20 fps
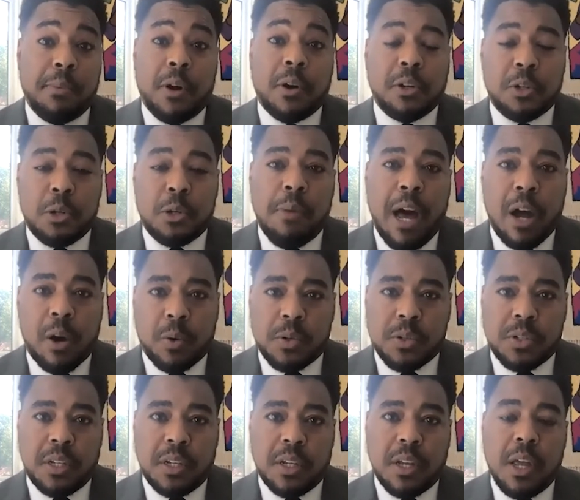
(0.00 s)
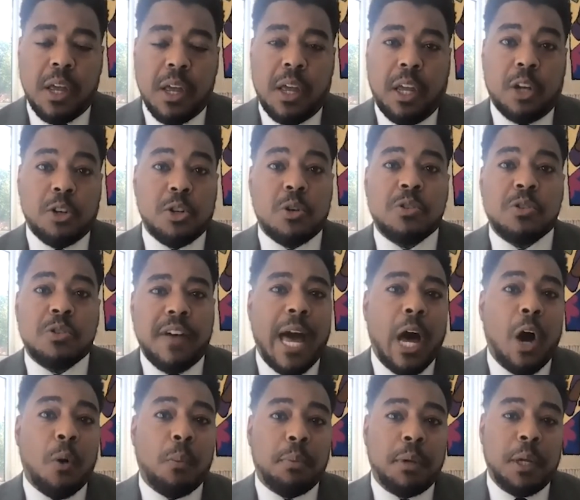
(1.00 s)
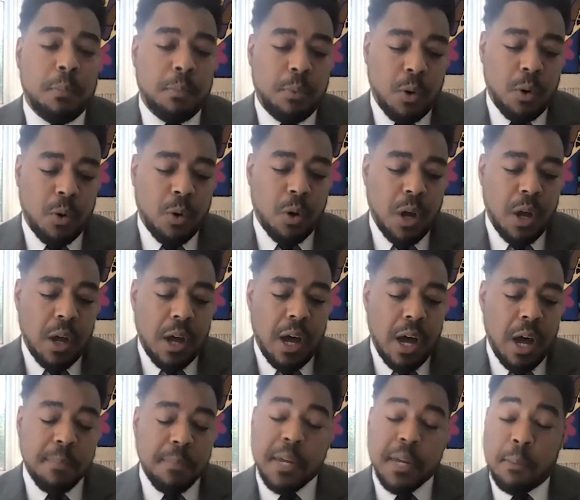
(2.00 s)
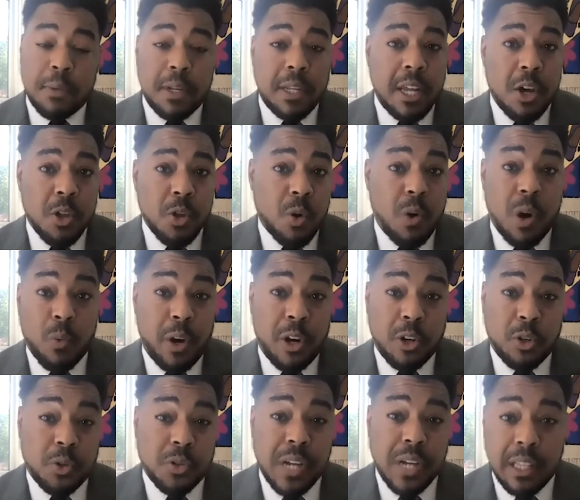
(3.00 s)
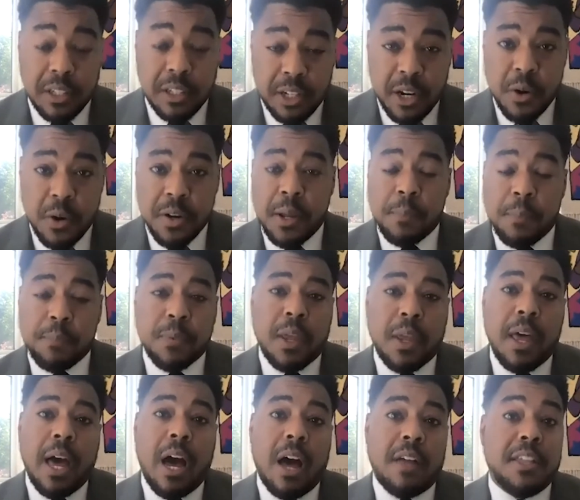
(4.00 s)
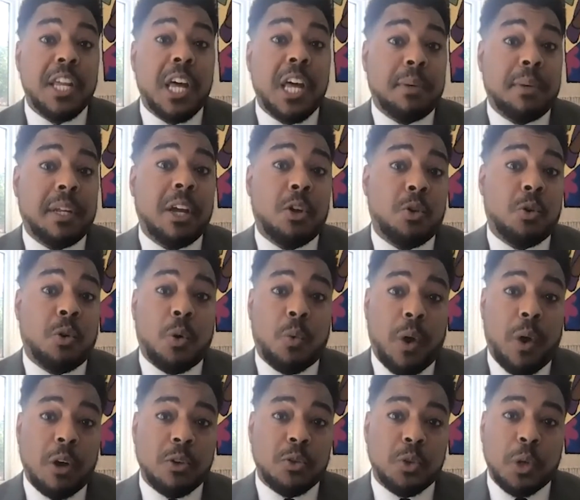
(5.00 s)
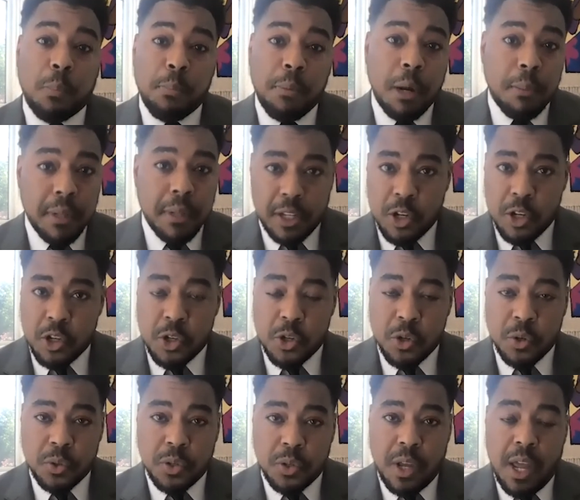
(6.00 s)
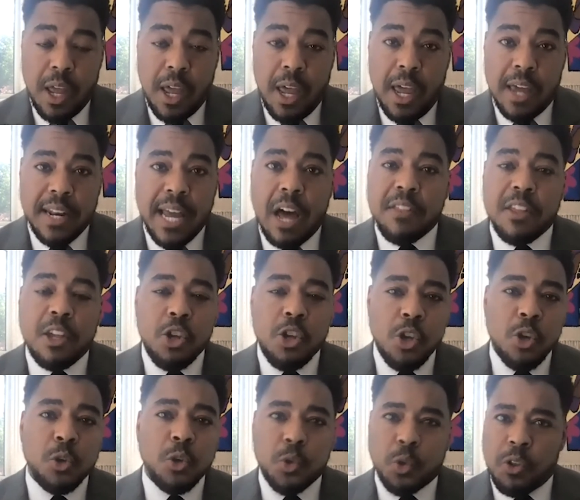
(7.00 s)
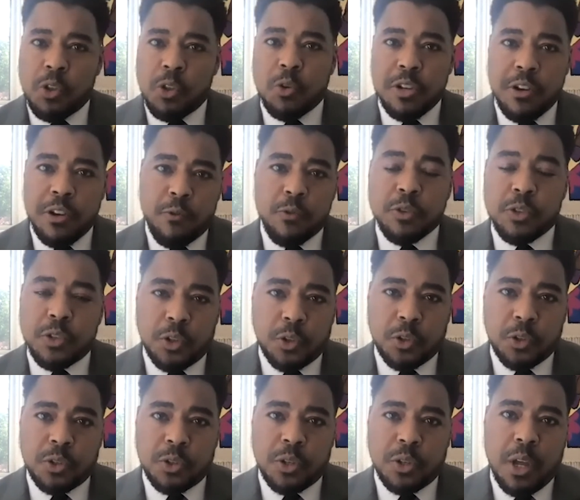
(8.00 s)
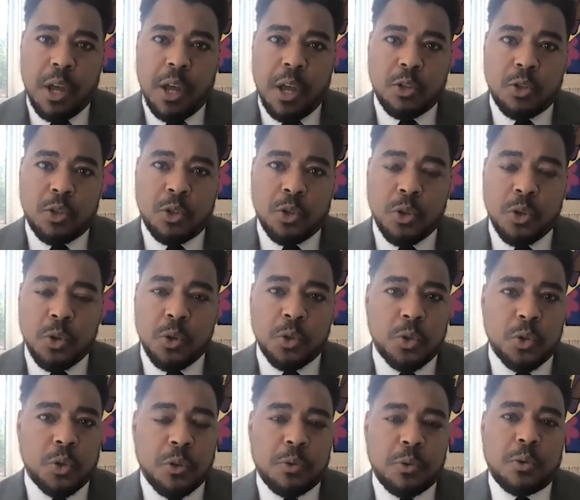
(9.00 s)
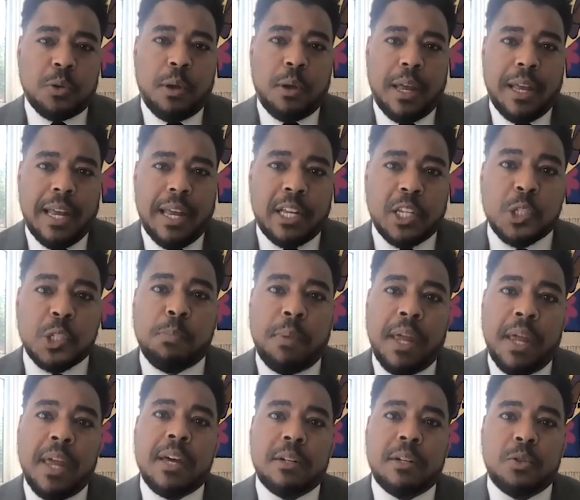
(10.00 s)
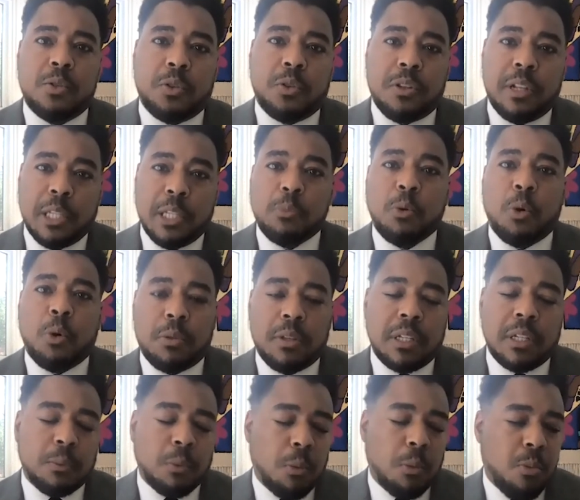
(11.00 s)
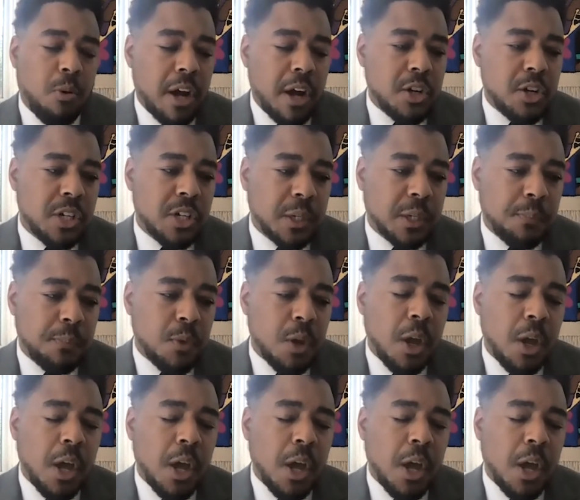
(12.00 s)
American democracy in terms of how people come together around racial solidarity, how they come together around sort of public issues, and how they use sort of their differences to sort of expand sort of the liberal project.